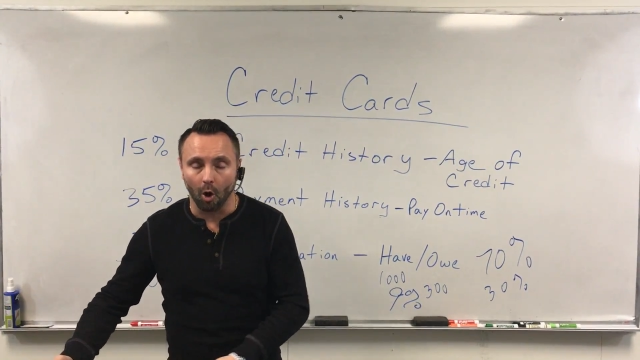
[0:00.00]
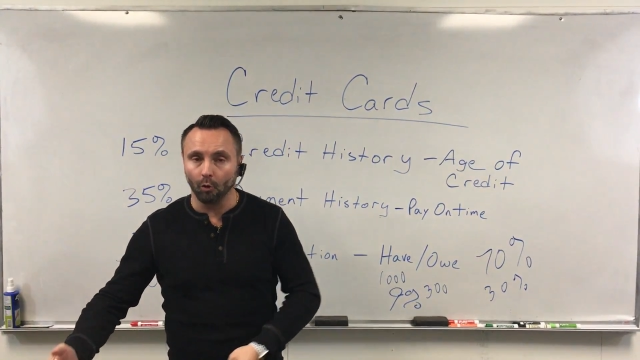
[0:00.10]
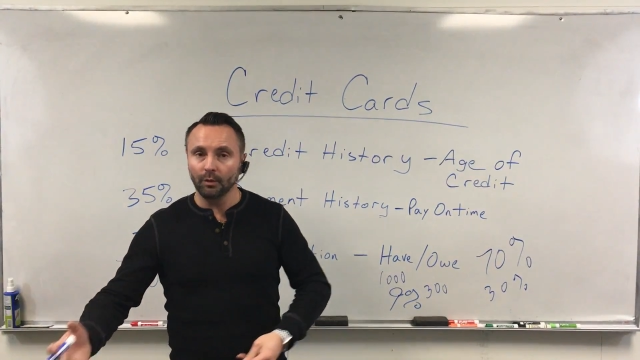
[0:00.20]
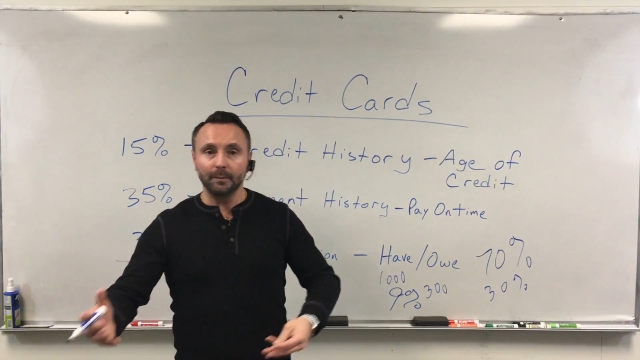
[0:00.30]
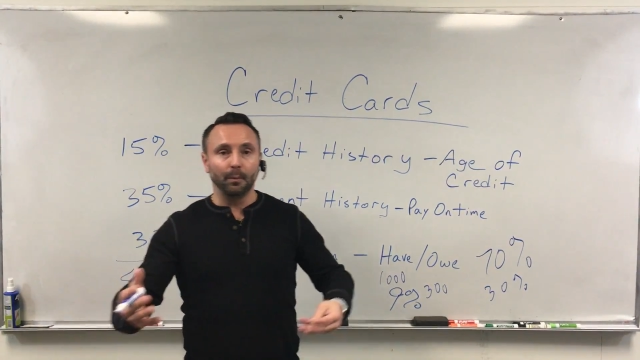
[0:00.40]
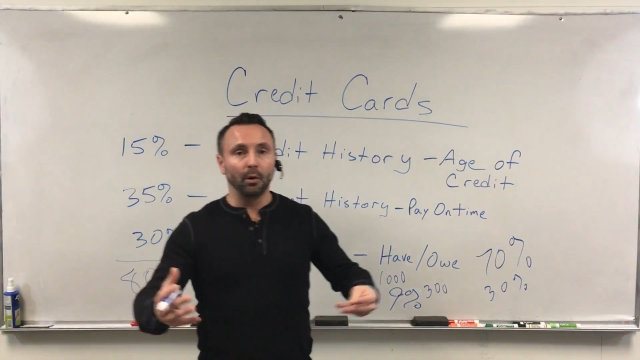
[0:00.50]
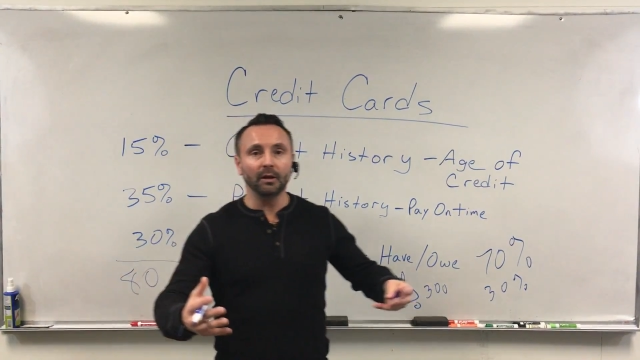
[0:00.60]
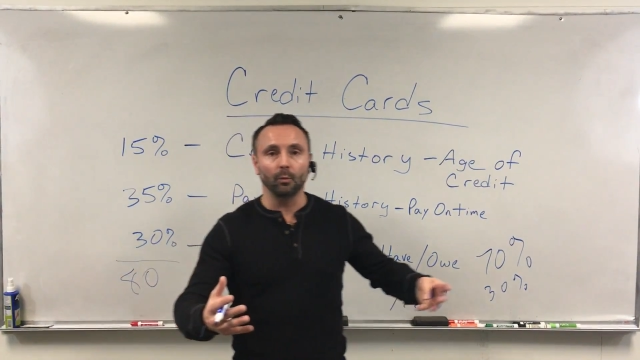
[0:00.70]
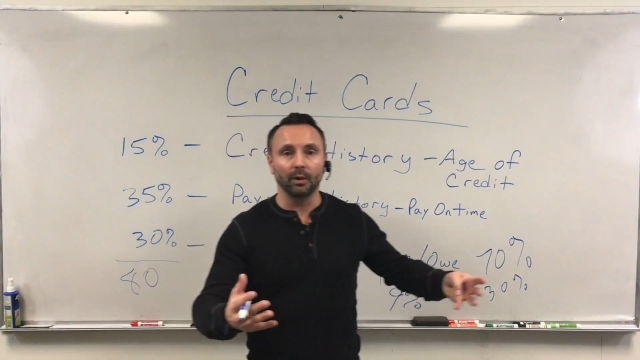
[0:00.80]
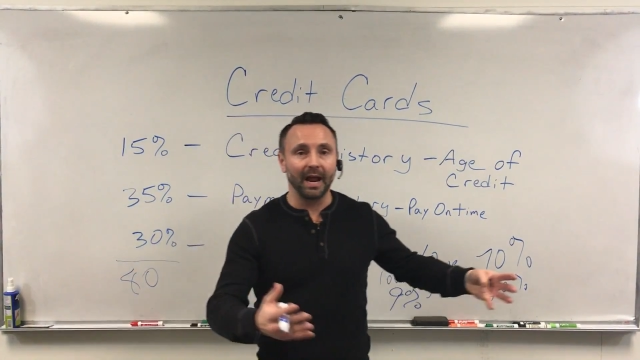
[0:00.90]
Only
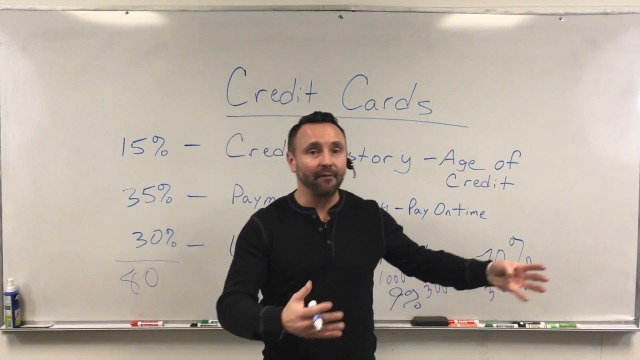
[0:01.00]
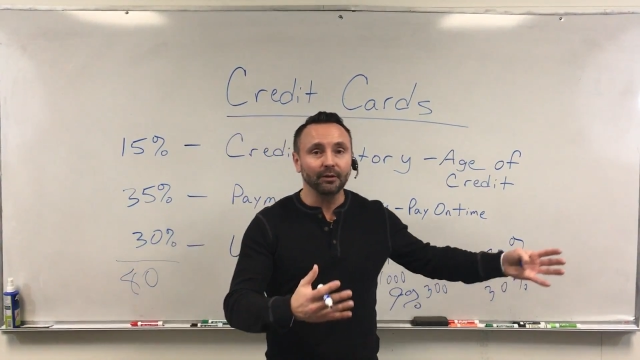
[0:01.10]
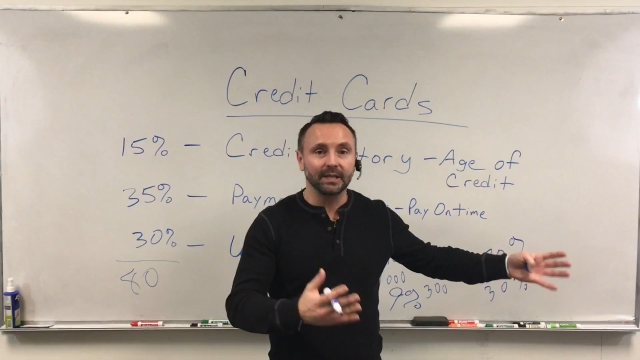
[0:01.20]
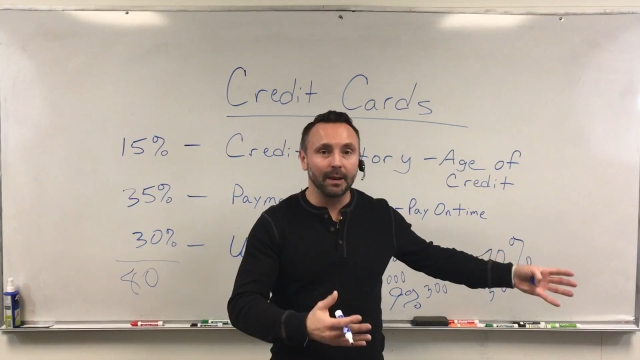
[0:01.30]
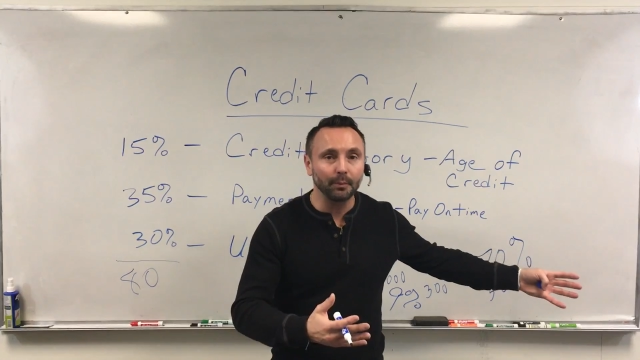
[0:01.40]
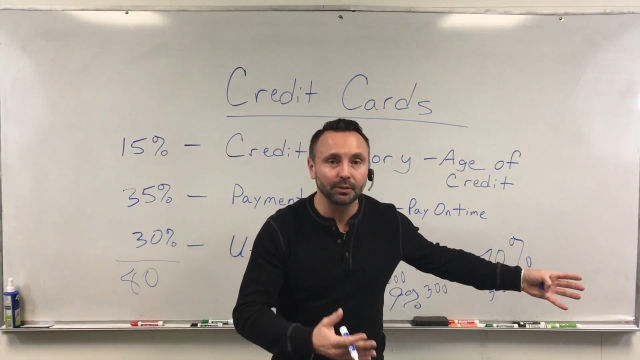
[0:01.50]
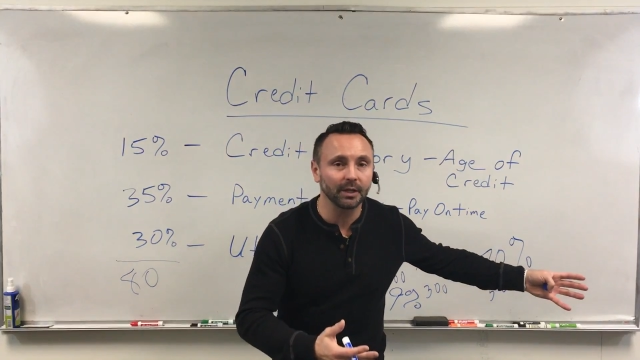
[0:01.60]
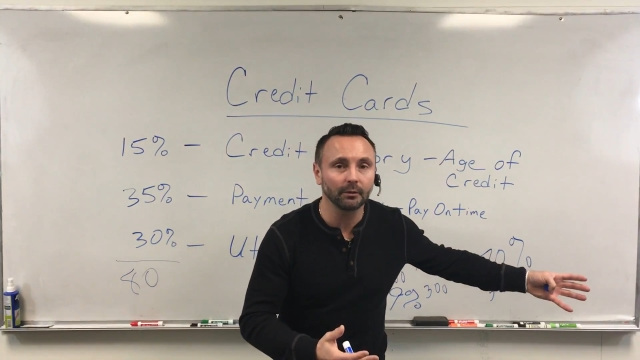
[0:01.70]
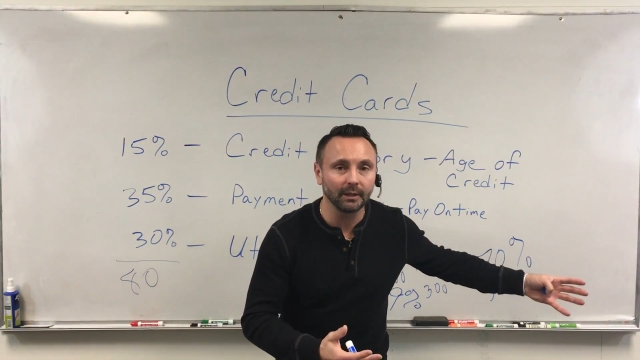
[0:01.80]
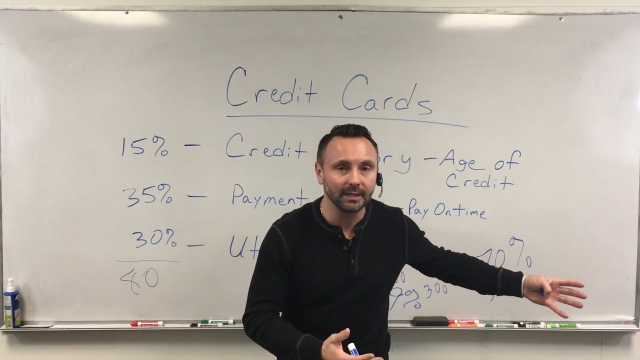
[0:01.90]
put whatever
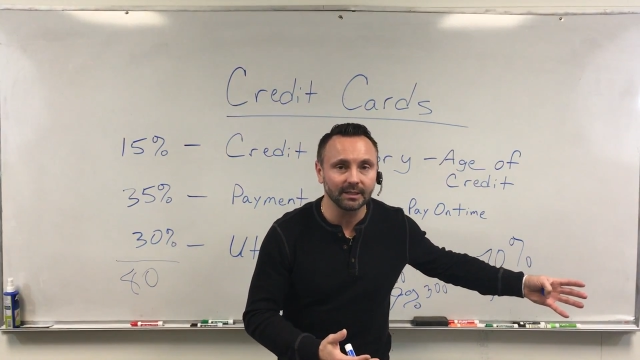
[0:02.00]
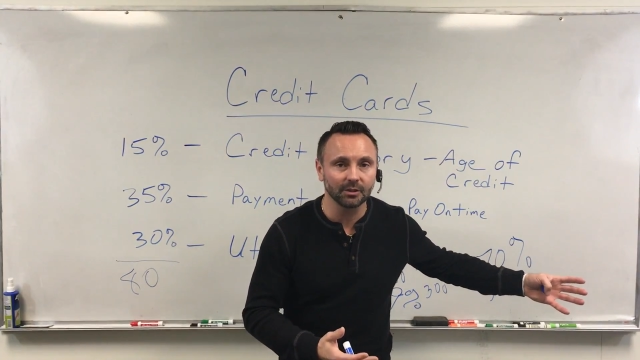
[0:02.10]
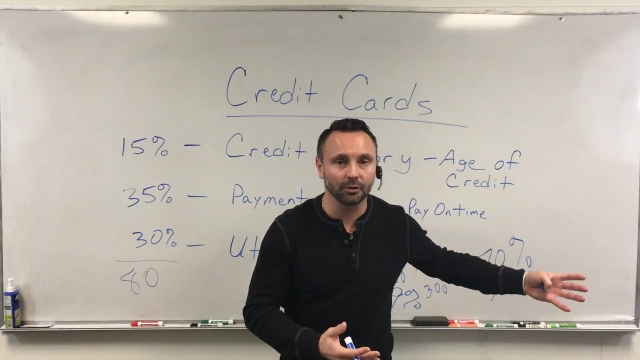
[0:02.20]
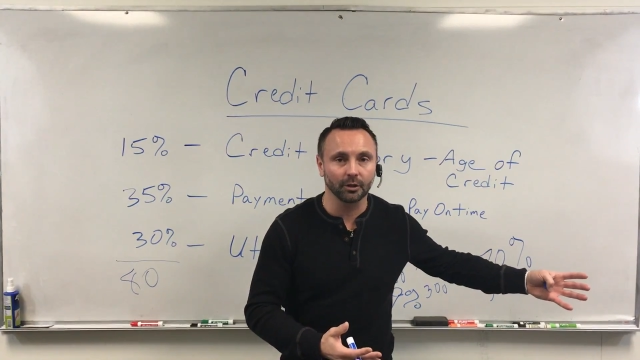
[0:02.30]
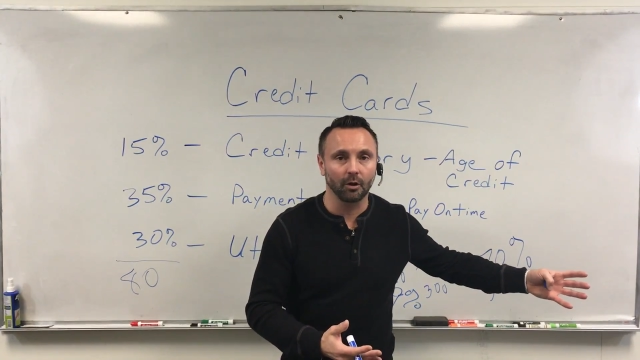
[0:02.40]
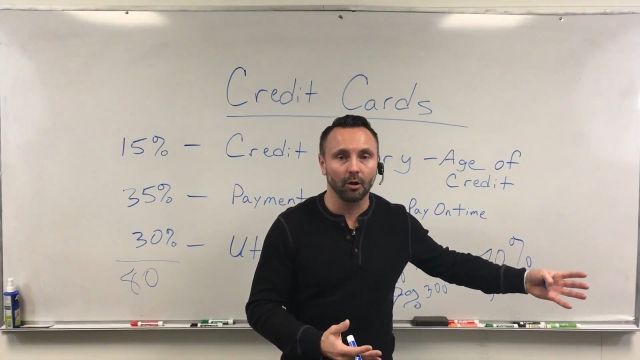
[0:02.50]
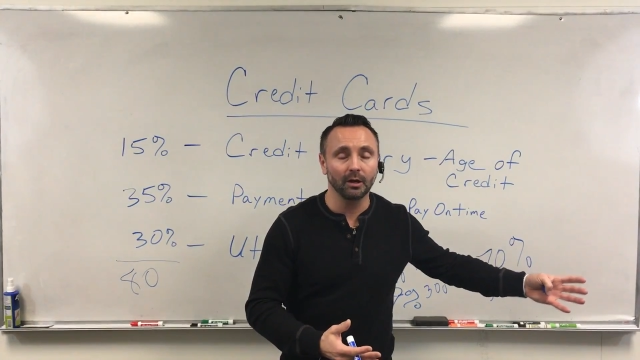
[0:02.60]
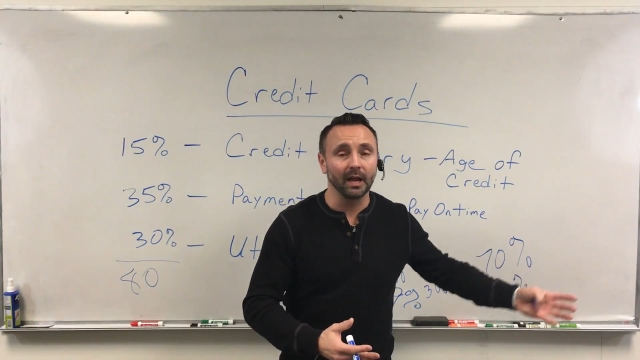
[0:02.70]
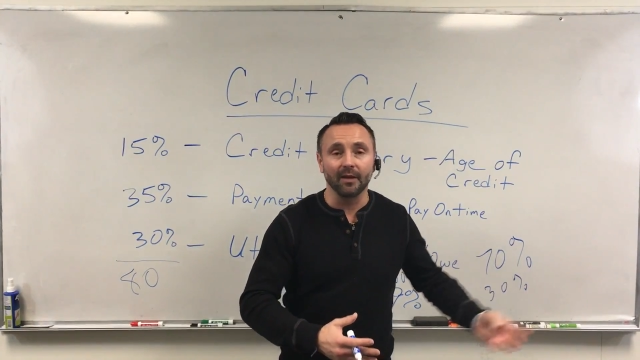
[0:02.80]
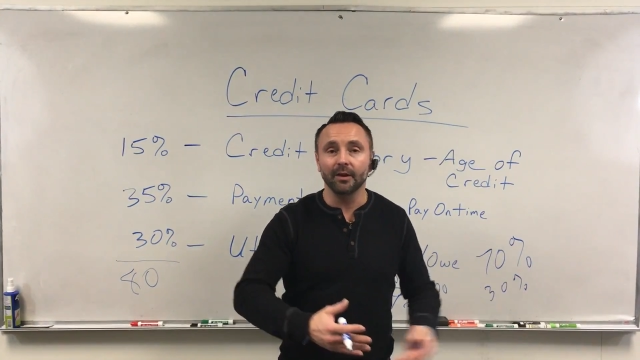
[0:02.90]
10% or less is on the
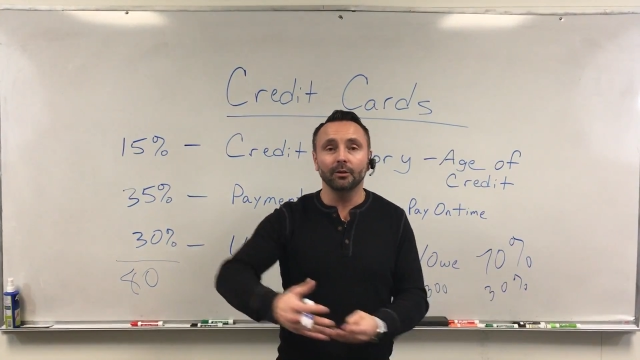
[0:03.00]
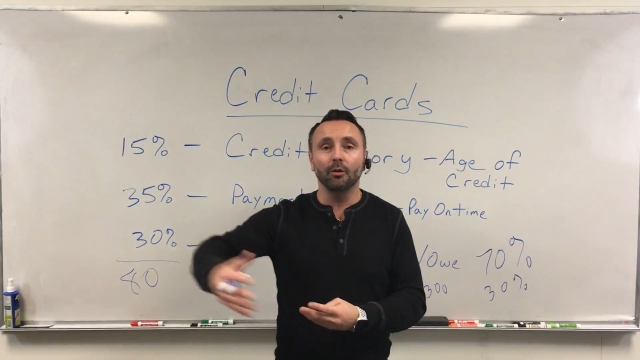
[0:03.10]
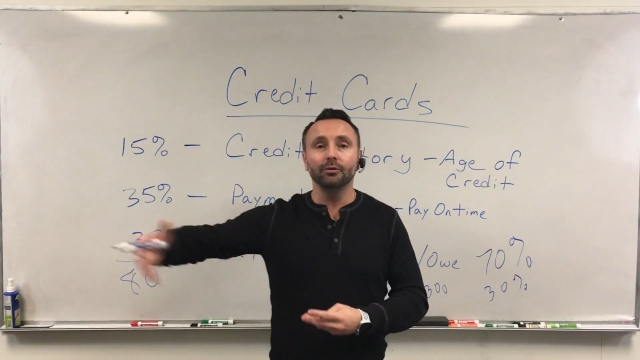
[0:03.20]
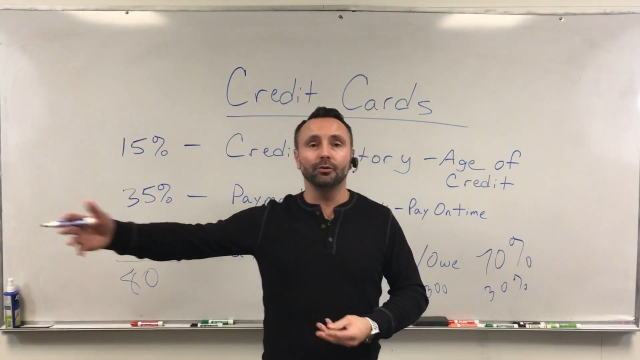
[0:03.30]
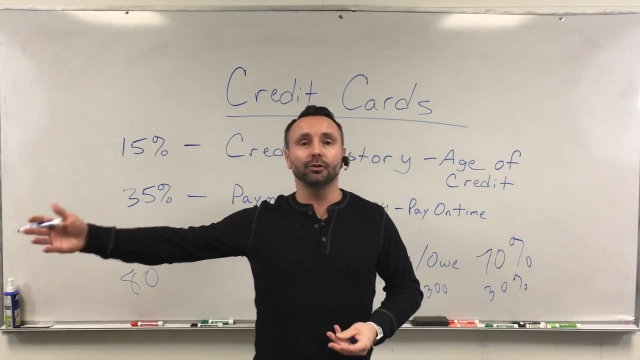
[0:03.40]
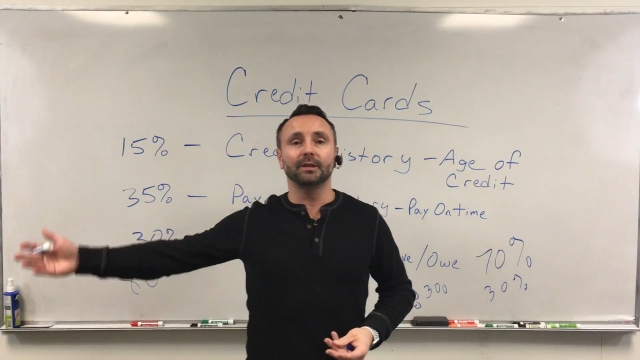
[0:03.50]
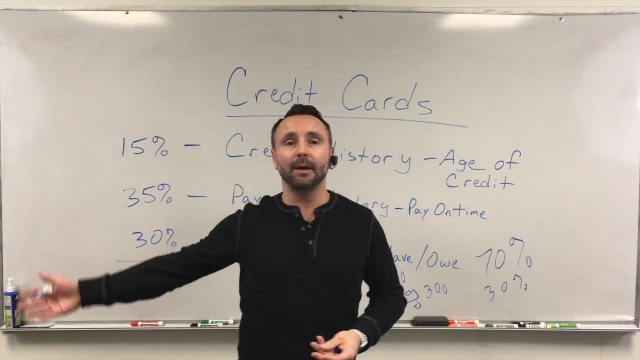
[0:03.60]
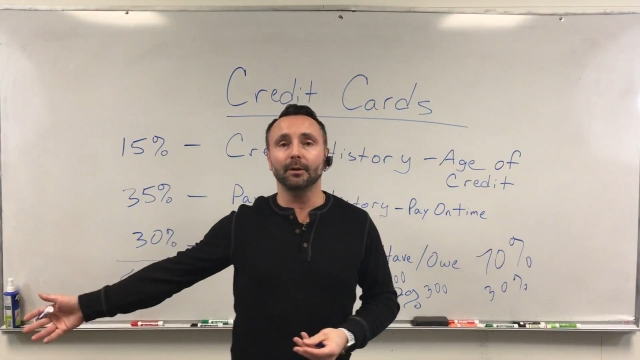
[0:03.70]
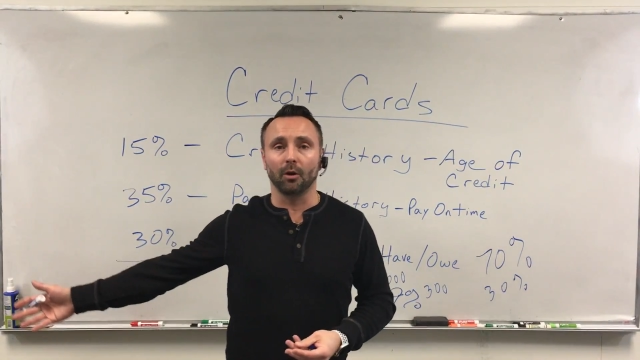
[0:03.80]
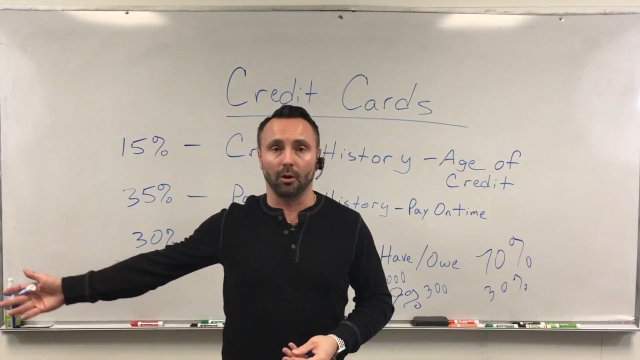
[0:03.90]
card, and then go use your
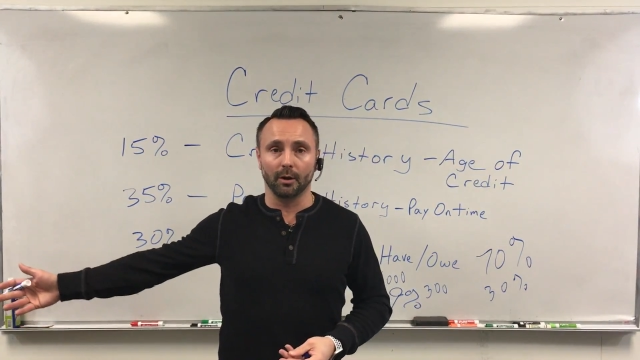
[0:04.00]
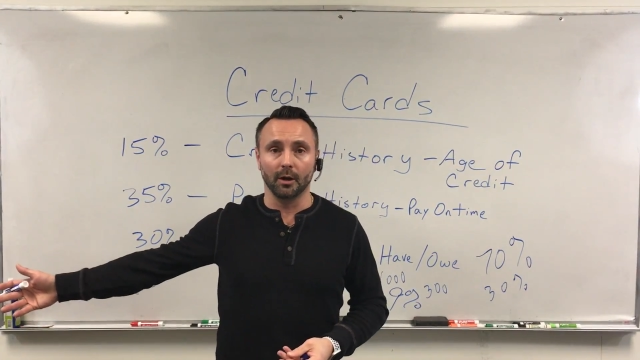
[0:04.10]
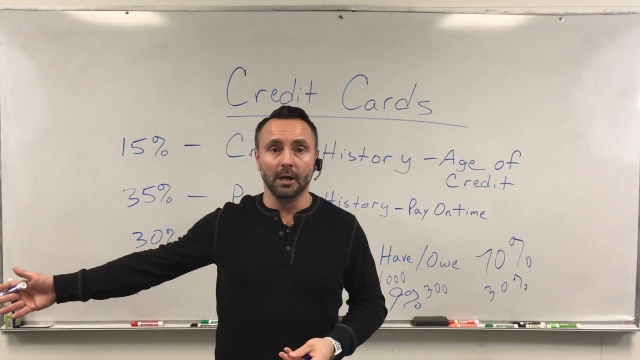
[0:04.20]
debit card.